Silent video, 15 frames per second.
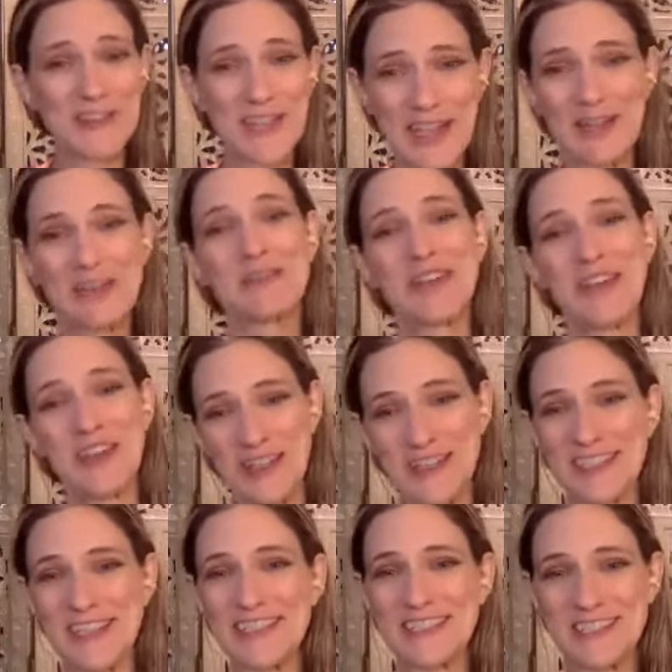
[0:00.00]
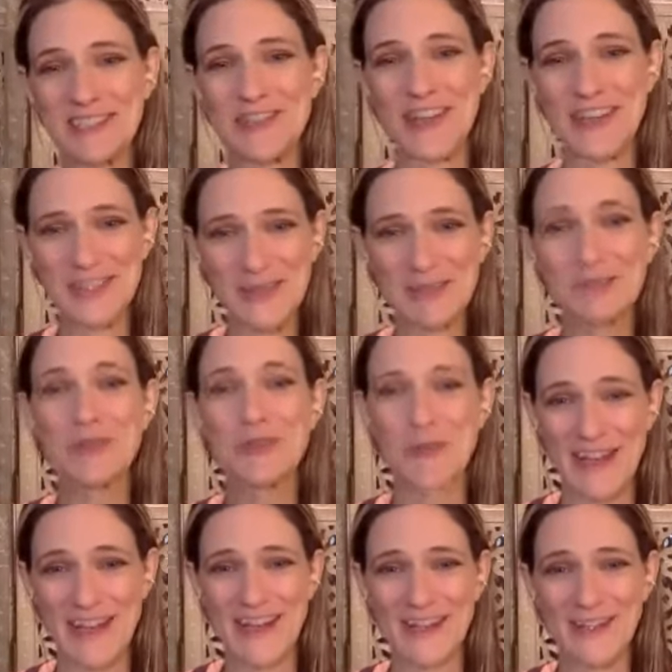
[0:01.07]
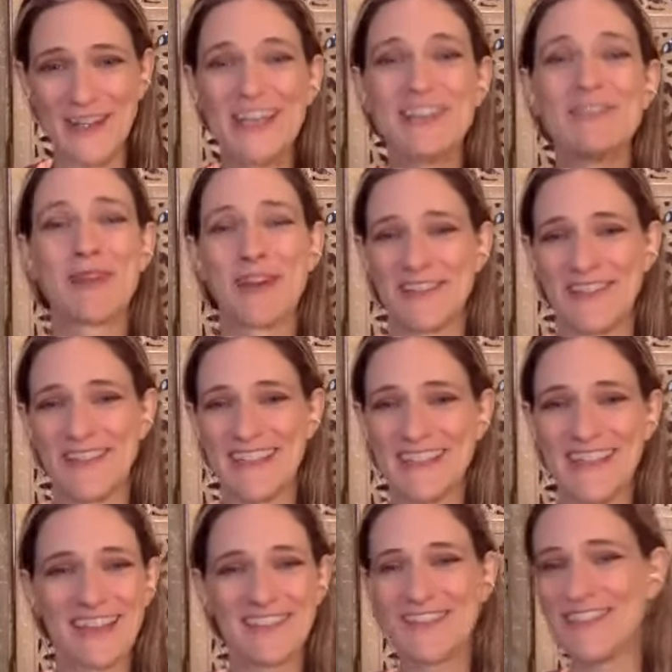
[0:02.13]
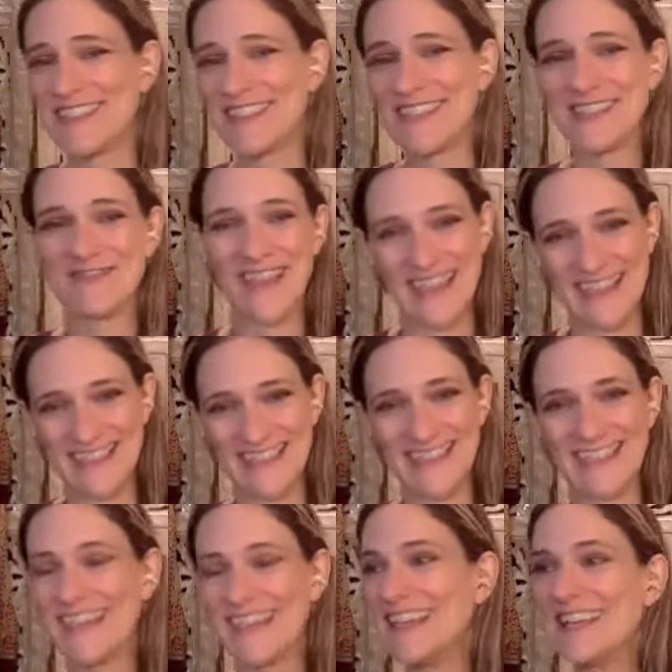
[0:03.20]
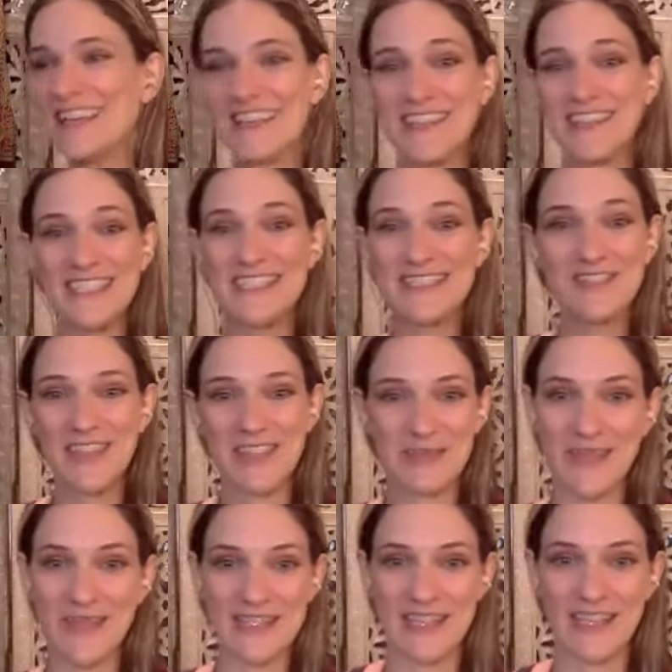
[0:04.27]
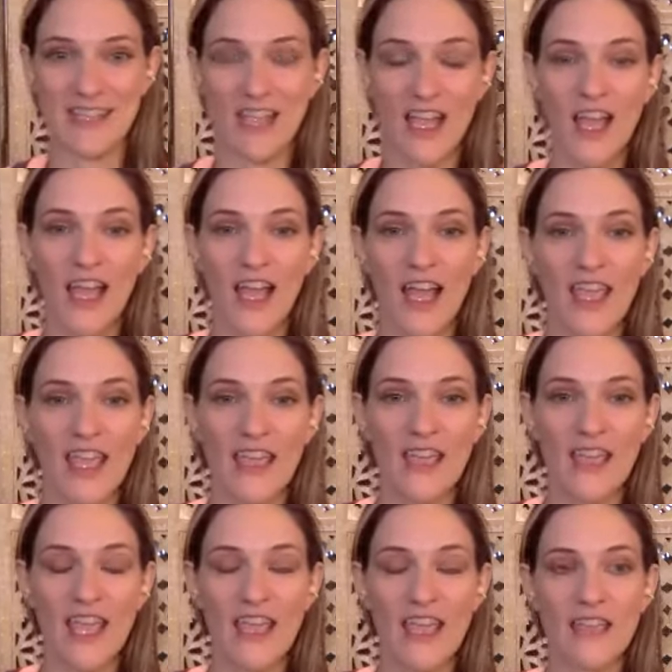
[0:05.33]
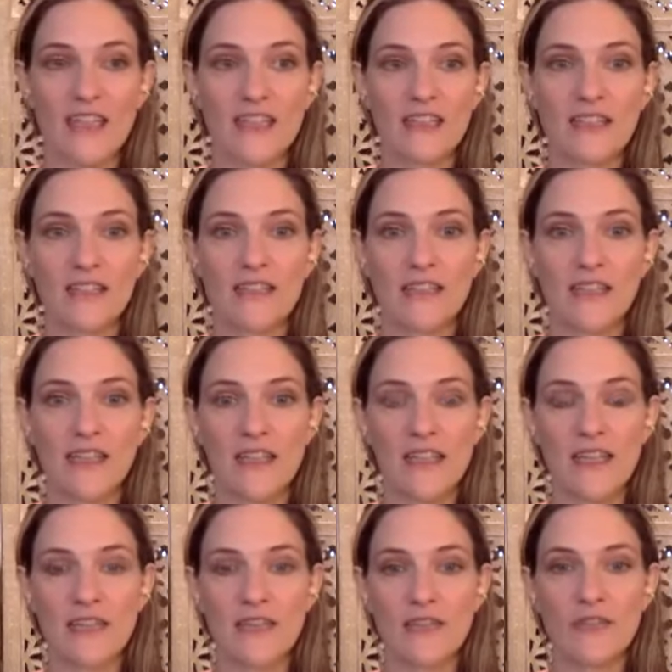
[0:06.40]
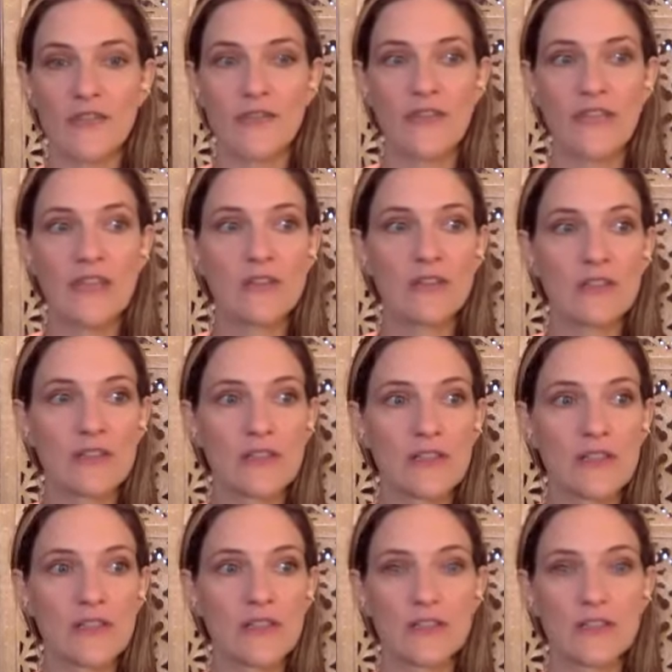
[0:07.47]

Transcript: like, oh my gosh, I just drank some Drano. Perfect. That feels amazing. No, it doesn't feel amazing. It can feel